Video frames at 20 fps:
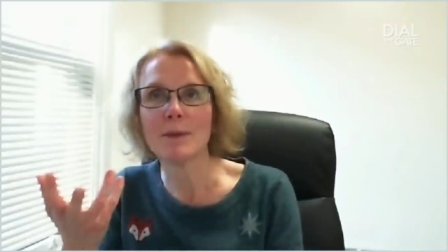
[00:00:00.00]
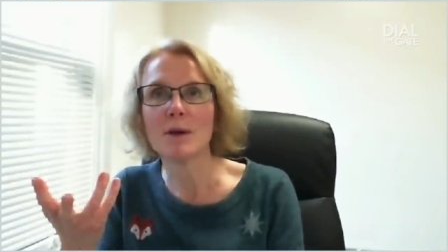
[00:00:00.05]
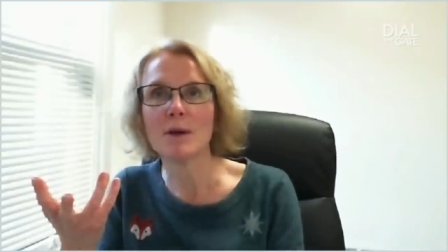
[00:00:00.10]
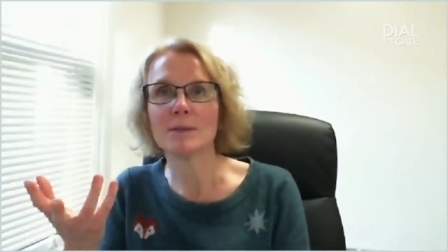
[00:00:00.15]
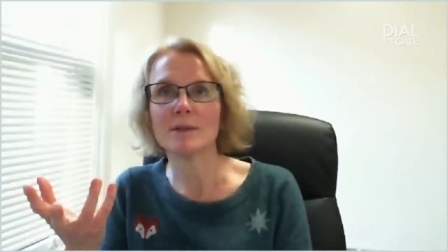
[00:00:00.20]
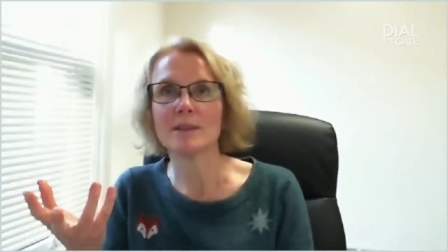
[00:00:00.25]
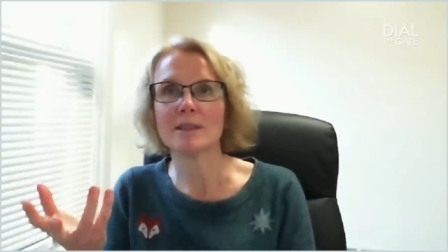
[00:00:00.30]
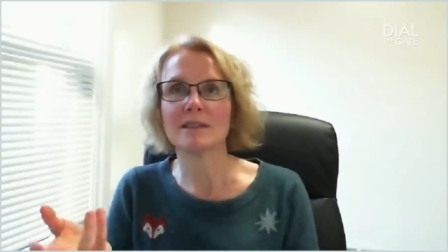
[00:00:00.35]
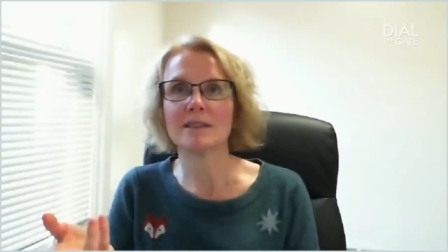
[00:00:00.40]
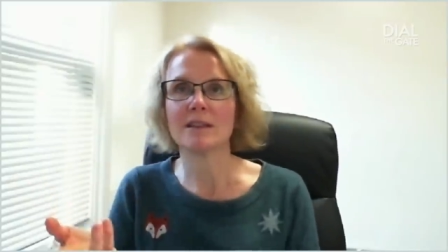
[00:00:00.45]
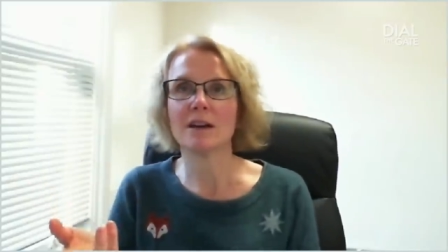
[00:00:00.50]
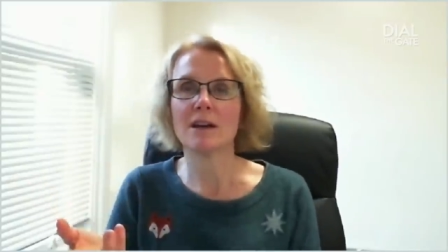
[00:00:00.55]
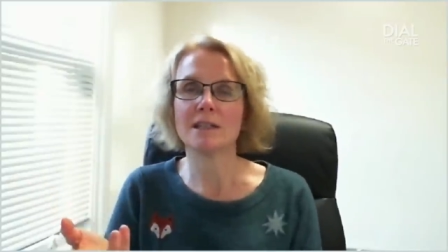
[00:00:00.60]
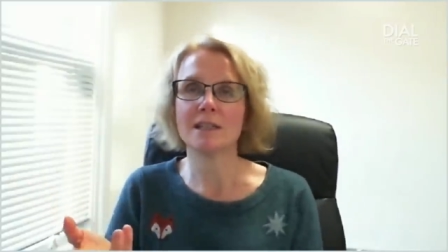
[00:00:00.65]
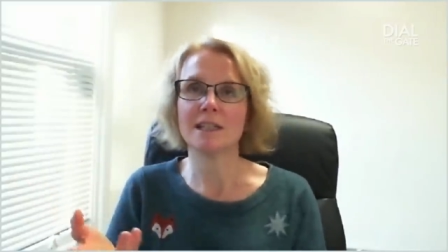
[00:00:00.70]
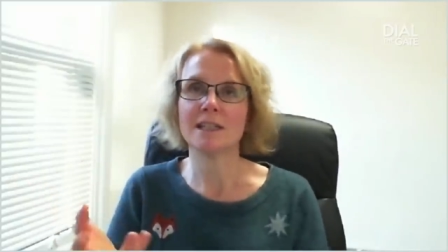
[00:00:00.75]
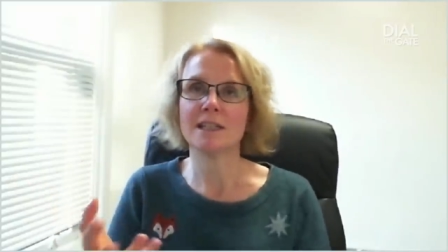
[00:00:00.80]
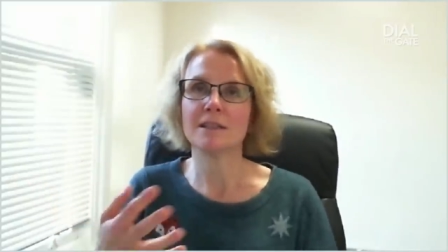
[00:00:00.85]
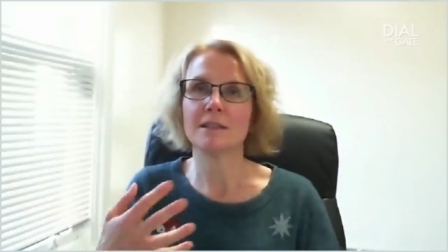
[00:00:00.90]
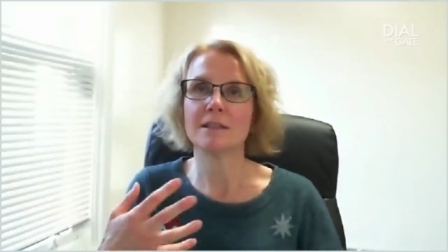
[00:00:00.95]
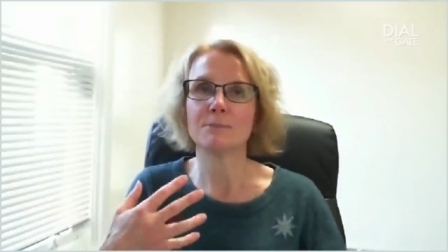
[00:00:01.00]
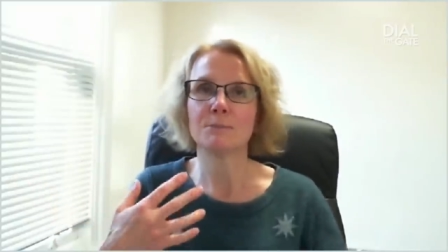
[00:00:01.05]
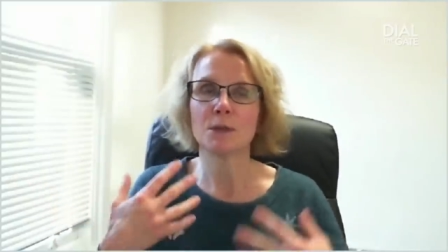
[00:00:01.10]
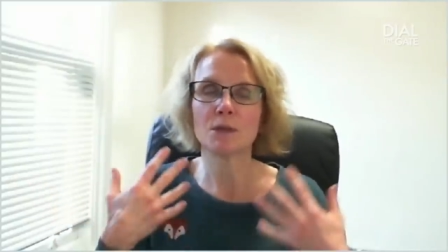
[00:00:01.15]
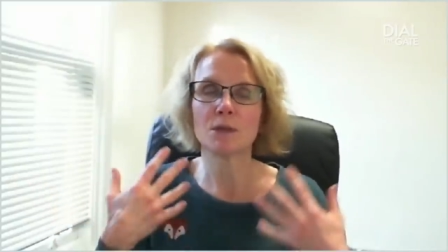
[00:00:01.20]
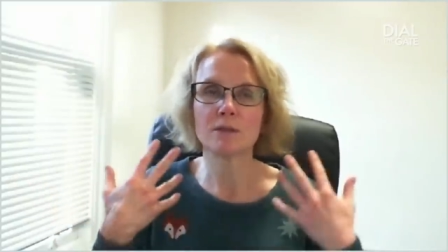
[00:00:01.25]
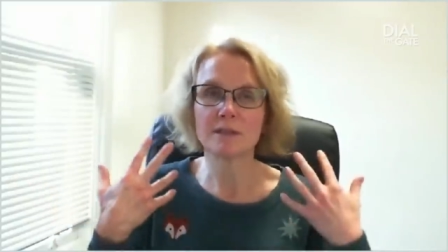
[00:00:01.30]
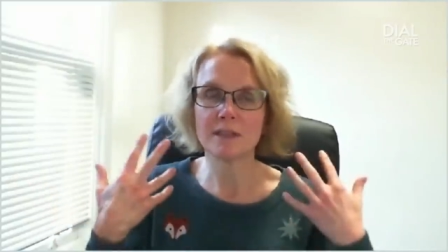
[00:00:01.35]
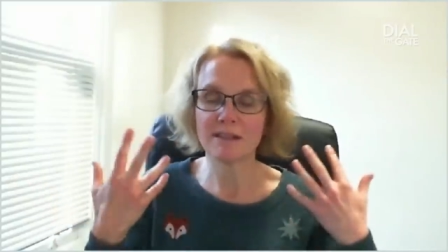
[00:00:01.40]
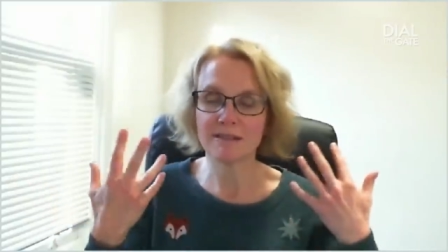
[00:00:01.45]
up with this idea that
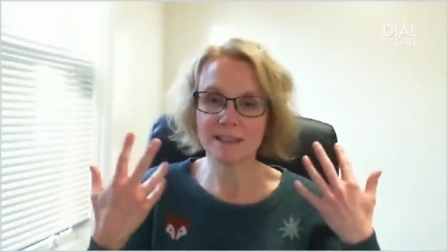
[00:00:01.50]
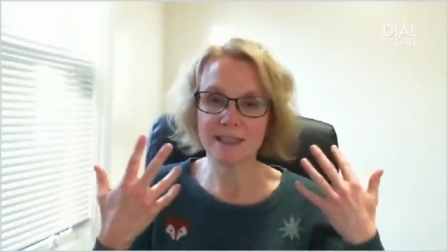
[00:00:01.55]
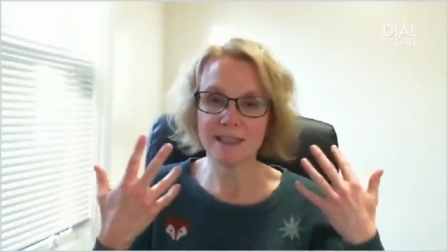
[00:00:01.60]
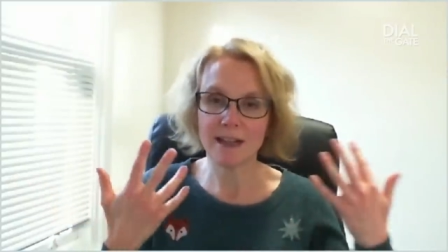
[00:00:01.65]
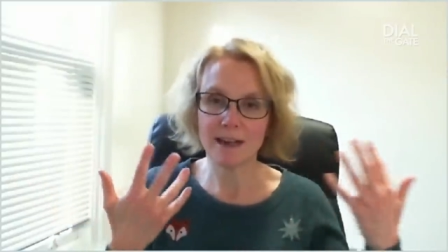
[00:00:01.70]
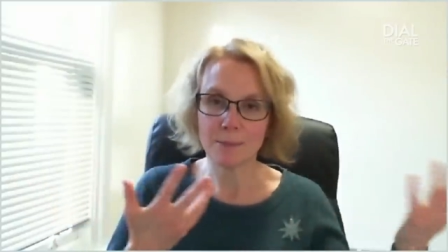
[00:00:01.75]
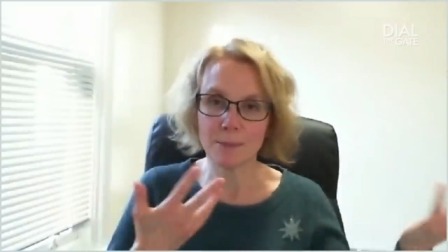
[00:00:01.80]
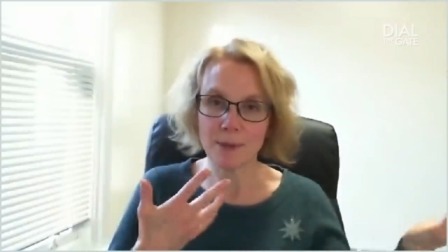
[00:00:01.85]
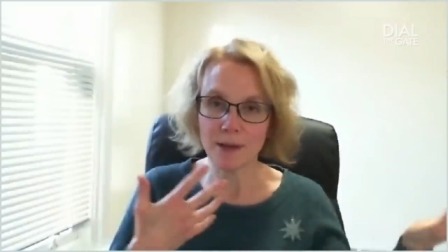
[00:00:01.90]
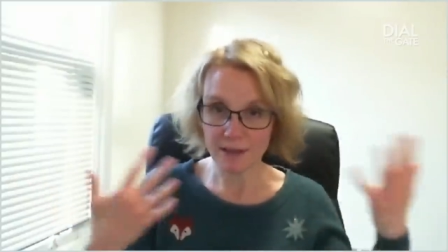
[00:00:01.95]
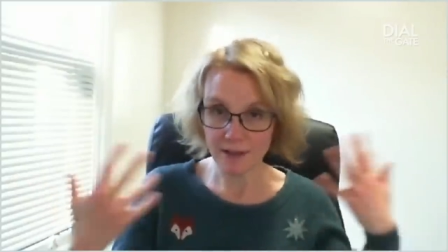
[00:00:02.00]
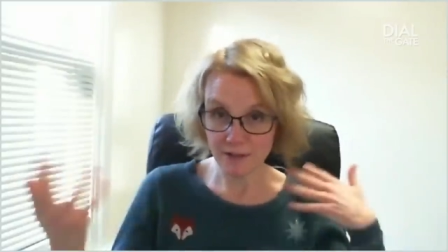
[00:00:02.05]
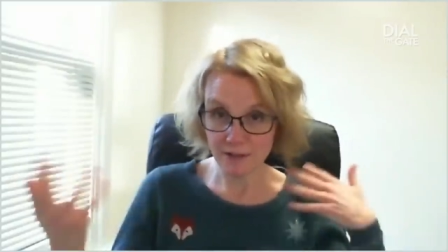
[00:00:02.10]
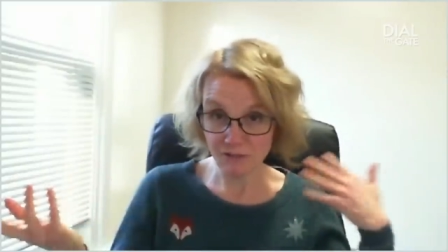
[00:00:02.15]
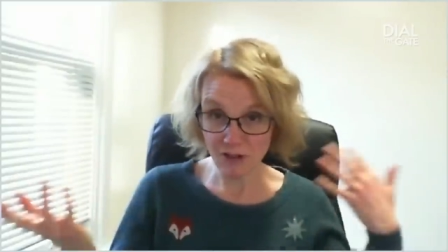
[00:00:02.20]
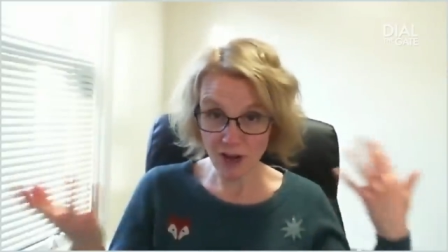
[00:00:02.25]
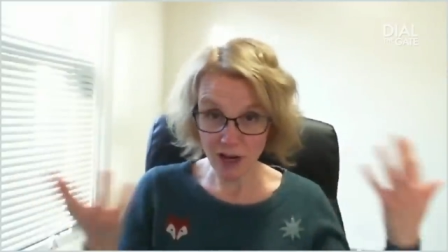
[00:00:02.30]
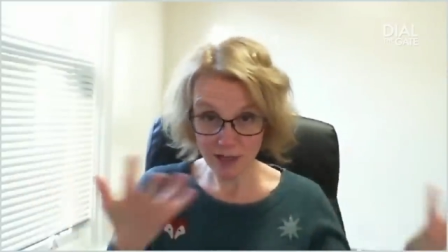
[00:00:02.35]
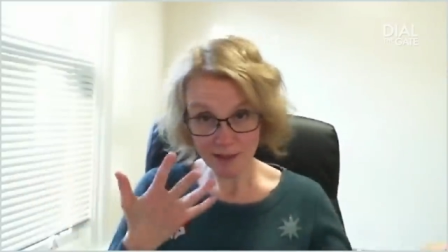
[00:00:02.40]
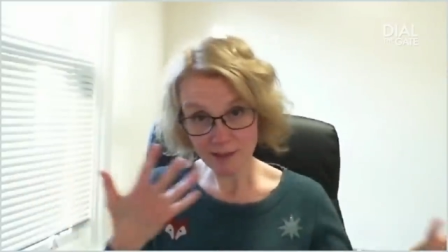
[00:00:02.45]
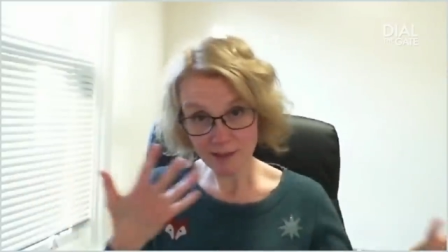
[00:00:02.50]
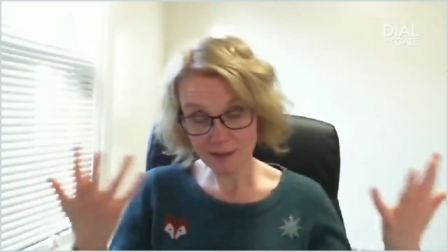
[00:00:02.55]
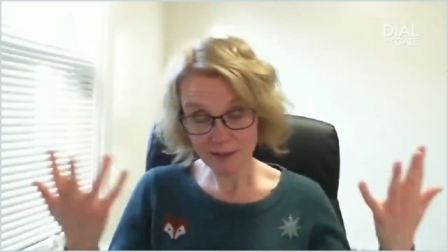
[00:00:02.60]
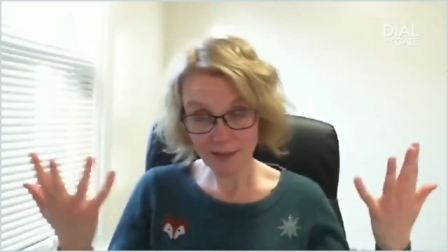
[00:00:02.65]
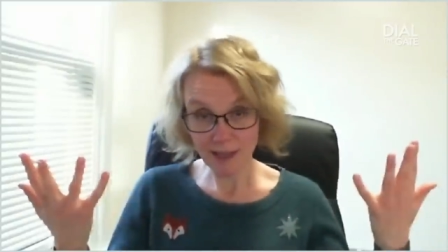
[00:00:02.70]
because they're a telepathic race,